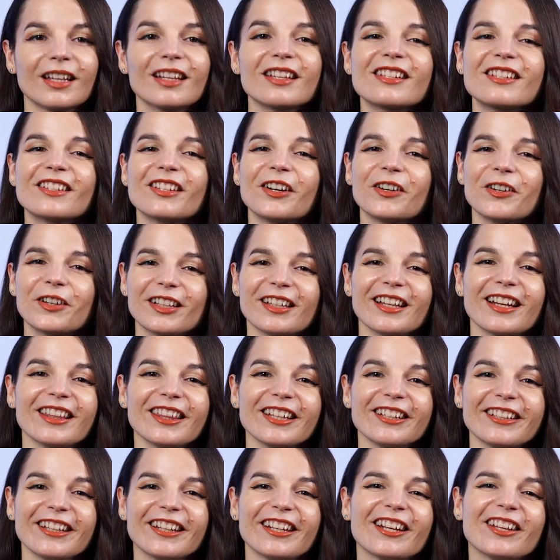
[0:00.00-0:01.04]
So click
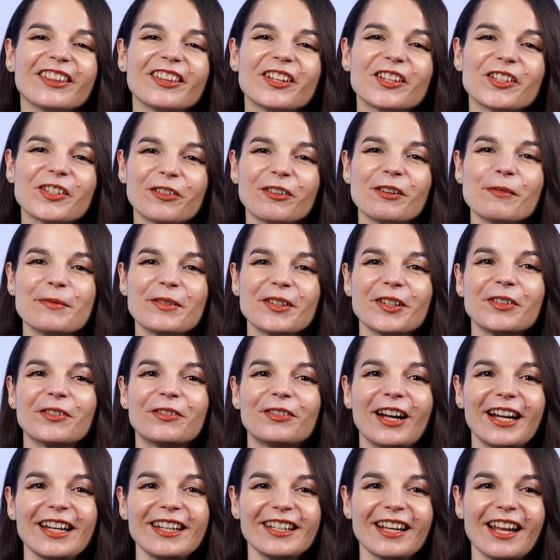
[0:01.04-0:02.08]
the link in the description
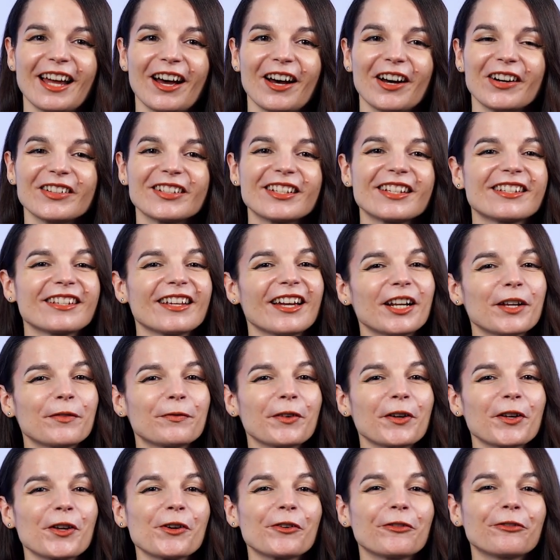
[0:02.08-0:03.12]
right now to sign up
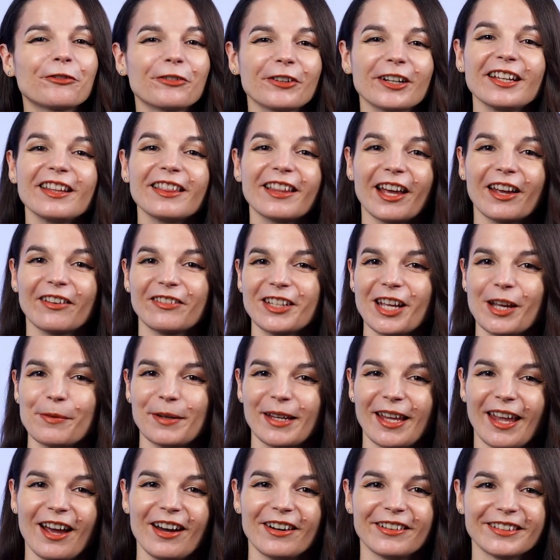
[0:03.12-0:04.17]
for your free lifetime
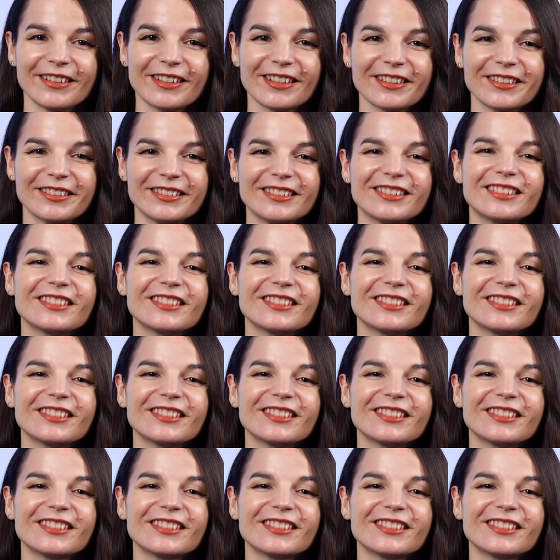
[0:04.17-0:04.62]
account.